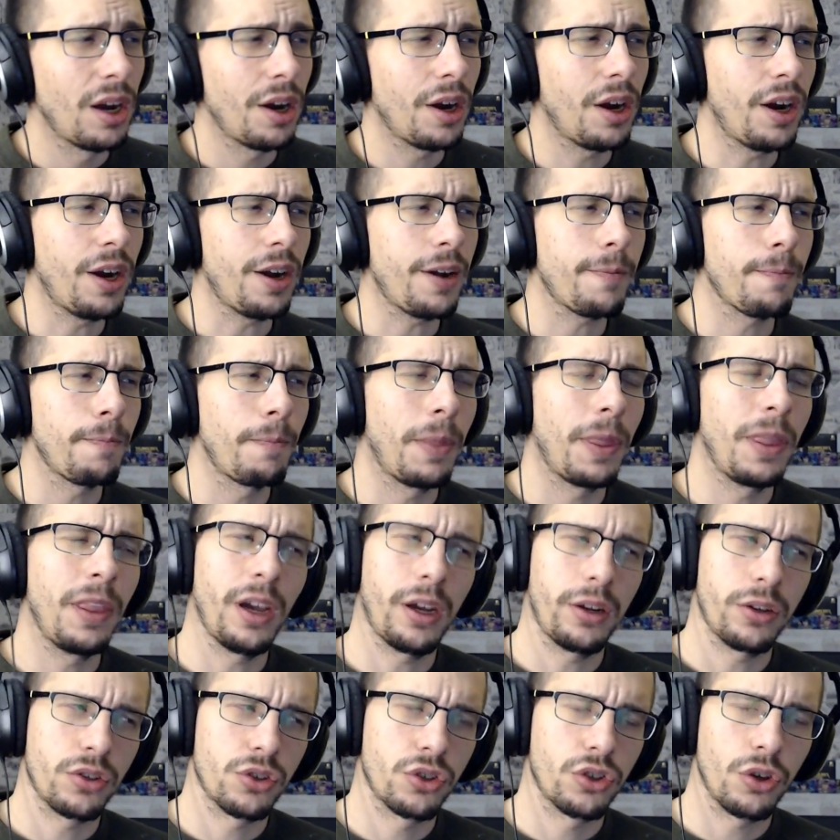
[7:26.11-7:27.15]
I'm
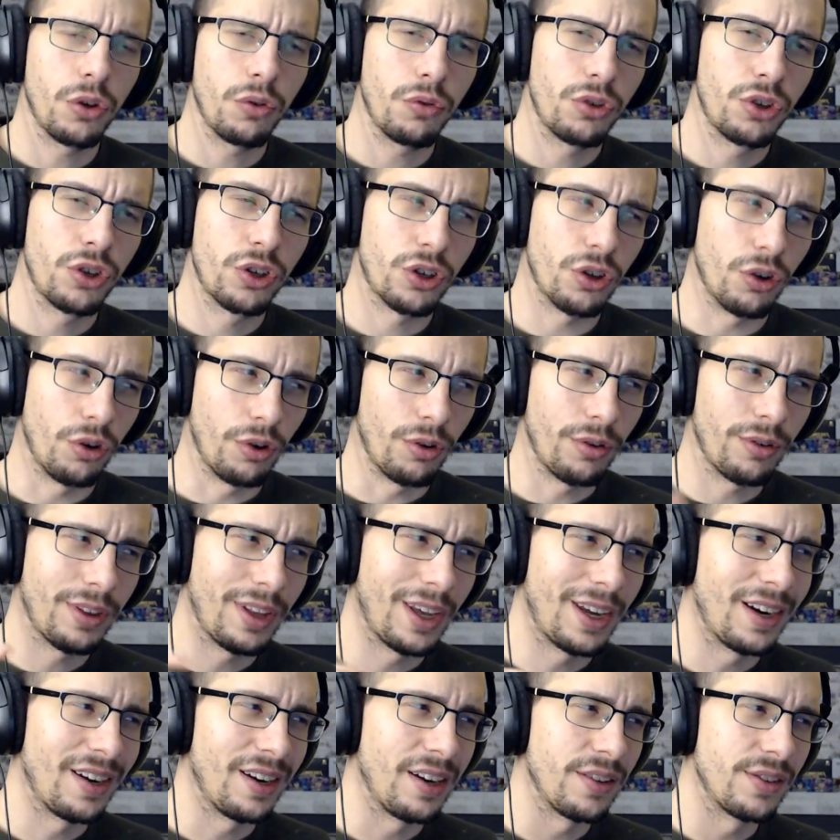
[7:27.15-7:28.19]
not so sure that
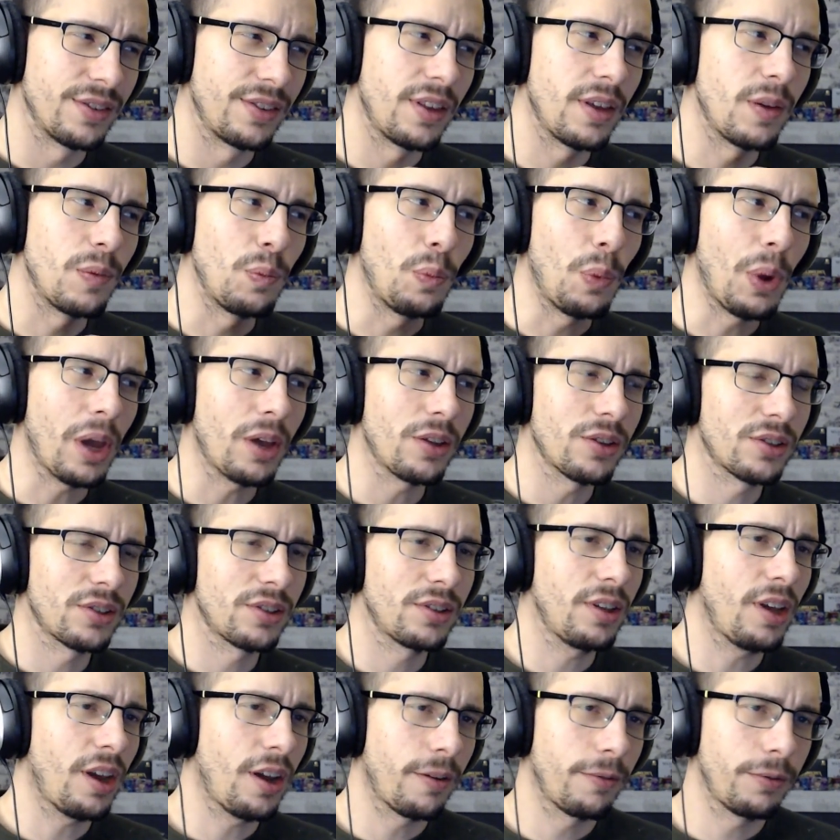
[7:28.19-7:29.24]
it is the best
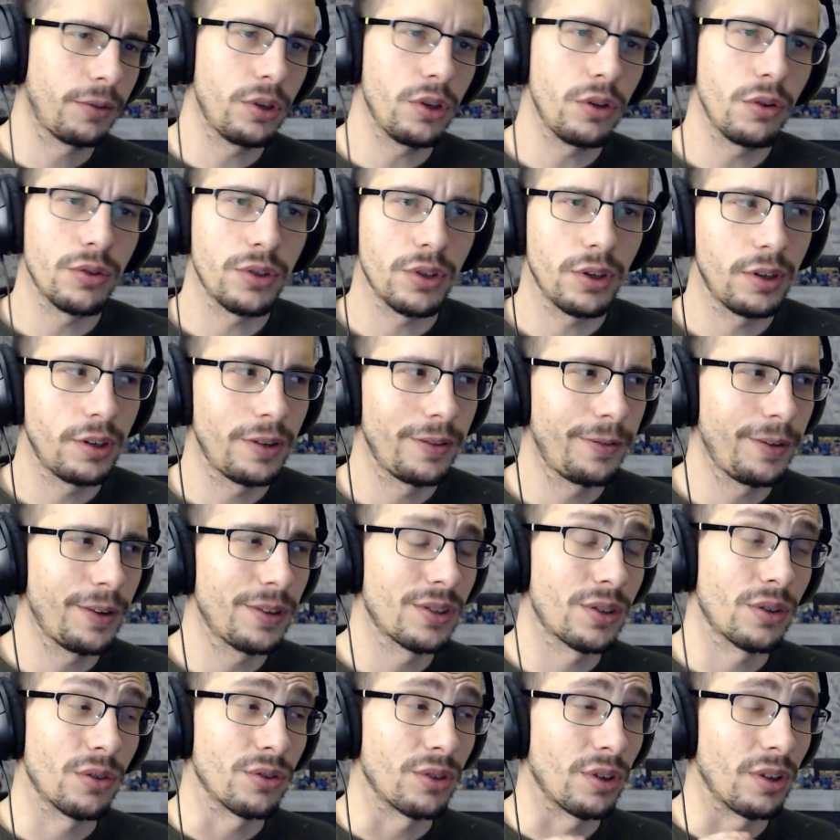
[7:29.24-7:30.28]
staff to use on defense.
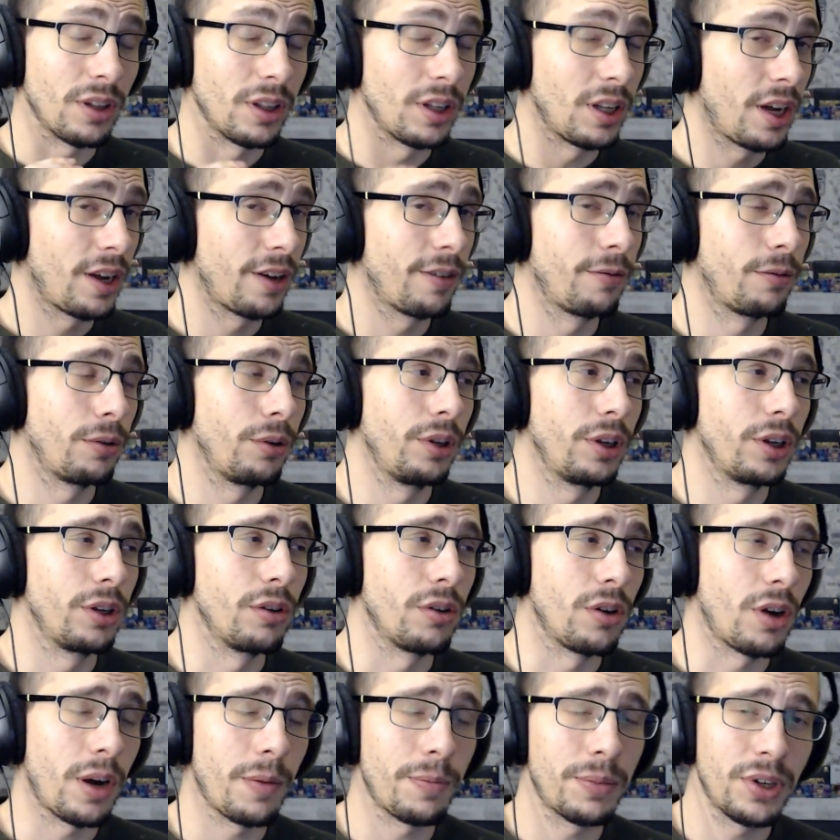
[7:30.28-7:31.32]
There's a lot of really good
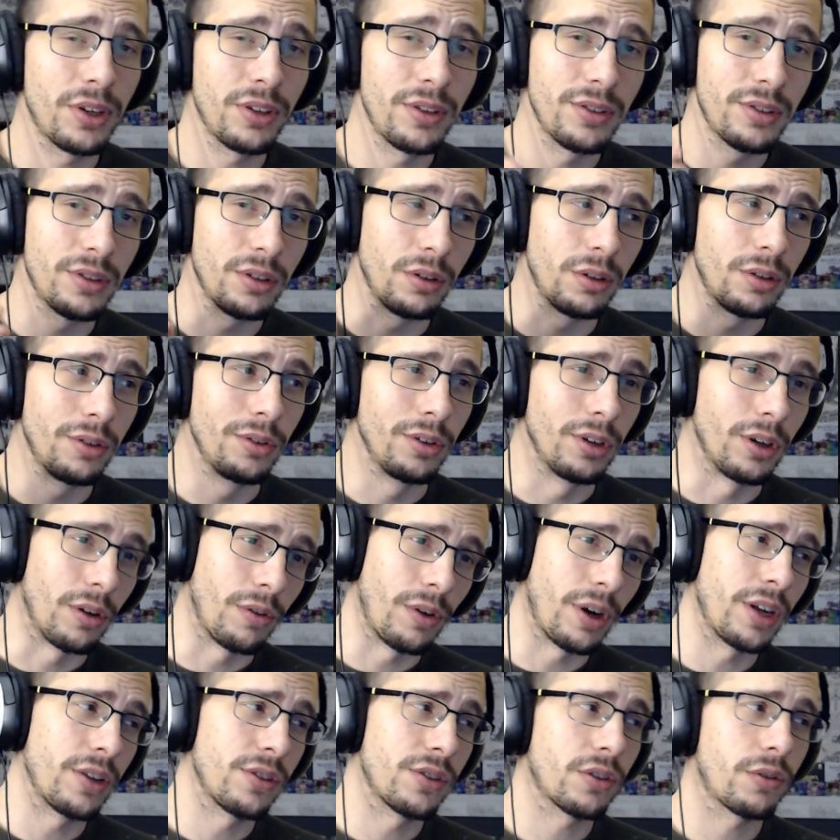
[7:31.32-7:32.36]
options, including
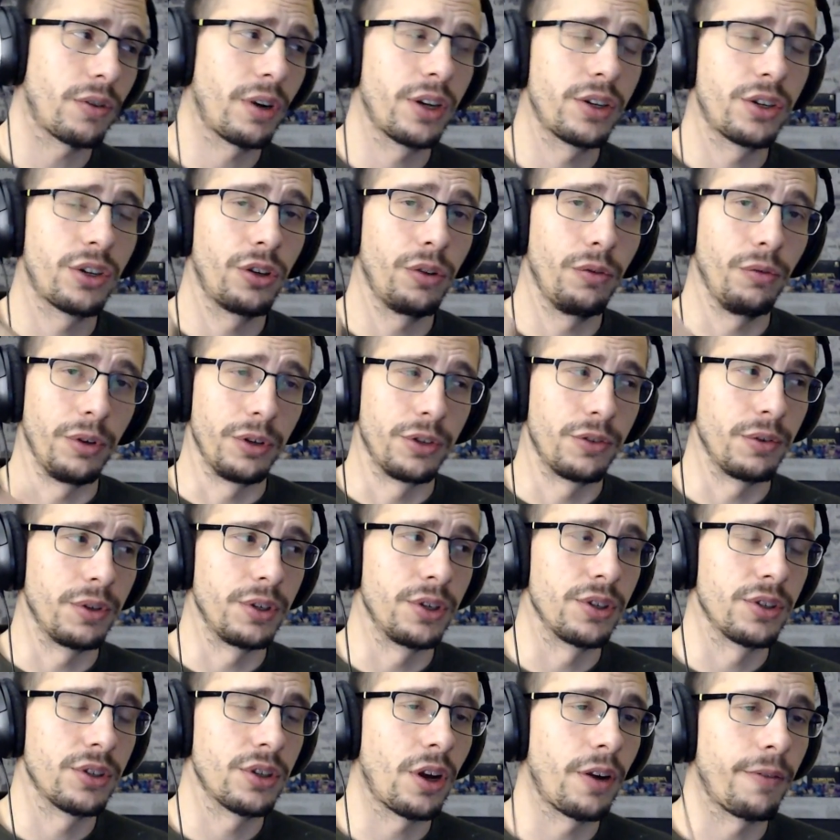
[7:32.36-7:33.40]
Grand Scratcher, which we
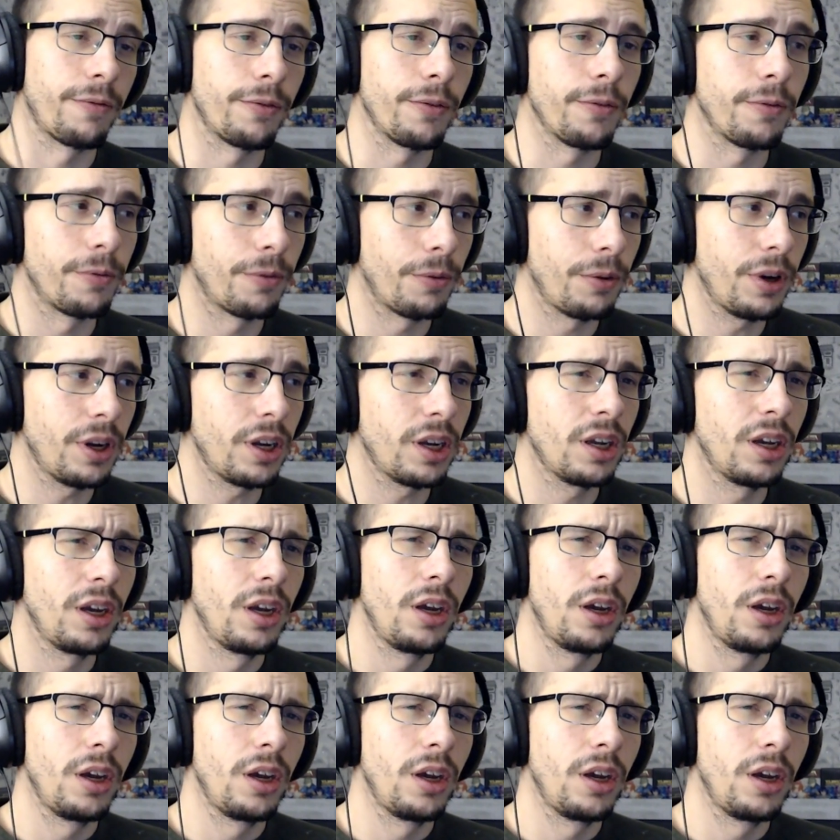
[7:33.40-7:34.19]
just got for free.